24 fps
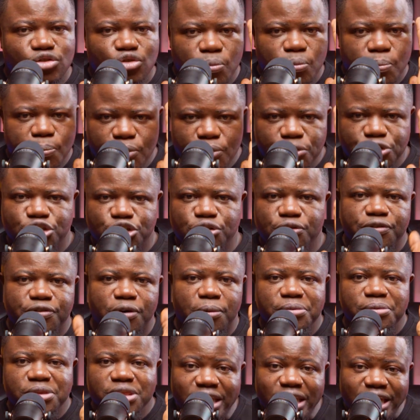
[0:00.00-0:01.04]
to push you
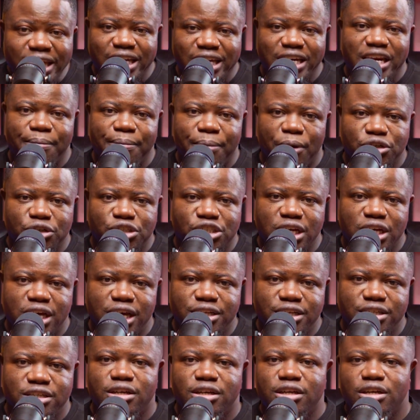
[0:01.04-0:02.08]
from thinking about
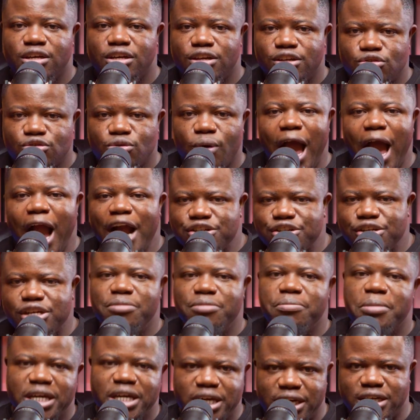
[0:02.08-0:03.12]
change to actually
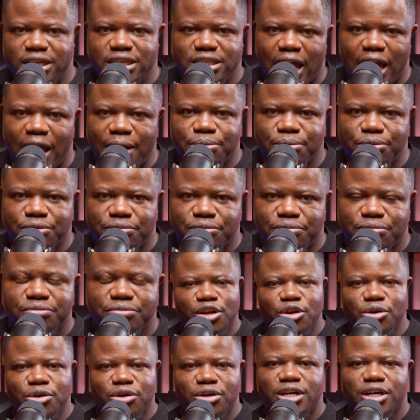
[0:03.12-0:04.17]
making it happen.
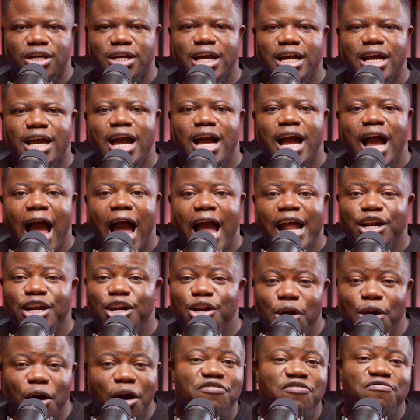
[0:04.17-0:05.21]
Look, I
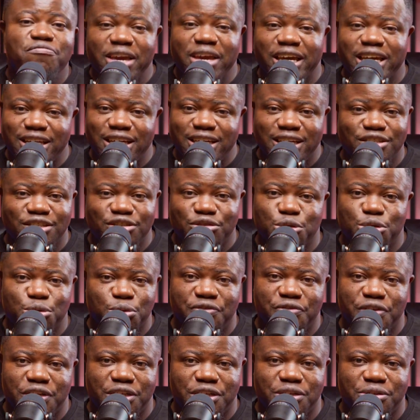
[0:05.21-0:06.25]
love making these
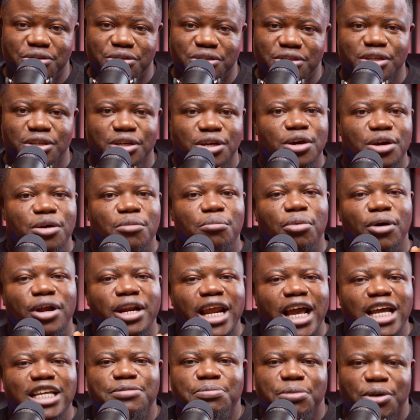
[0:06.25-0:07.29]
YouTube videos, but
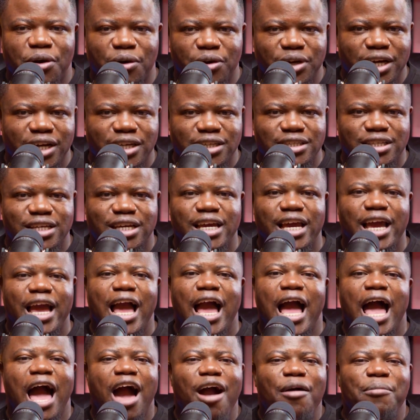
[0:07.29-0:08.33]
let's be honest.
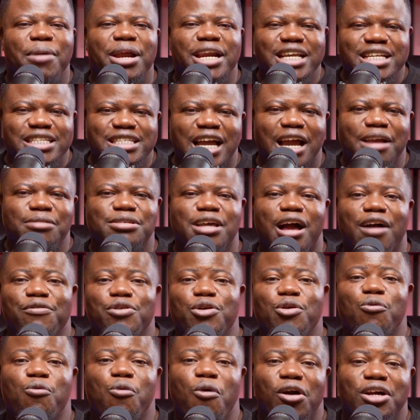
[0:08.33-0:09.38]
How many times have
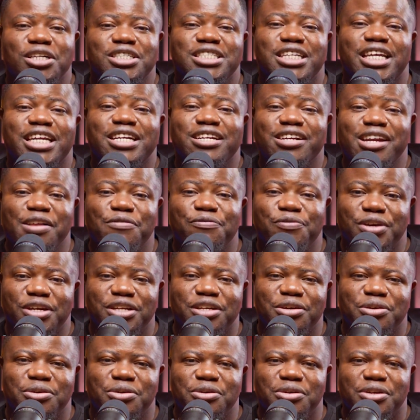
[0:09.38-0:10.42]
you watched a great
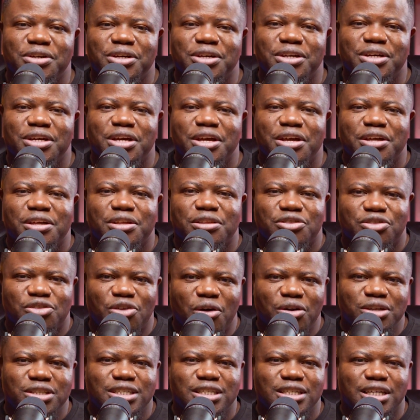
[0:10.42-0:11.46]
video,
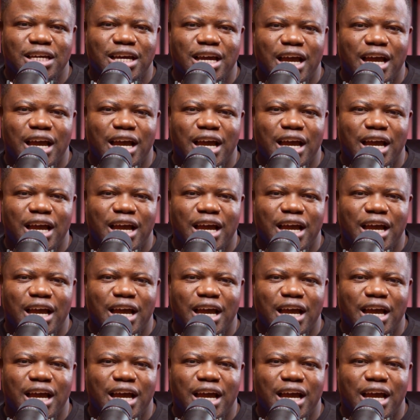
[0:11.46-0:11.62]
thought,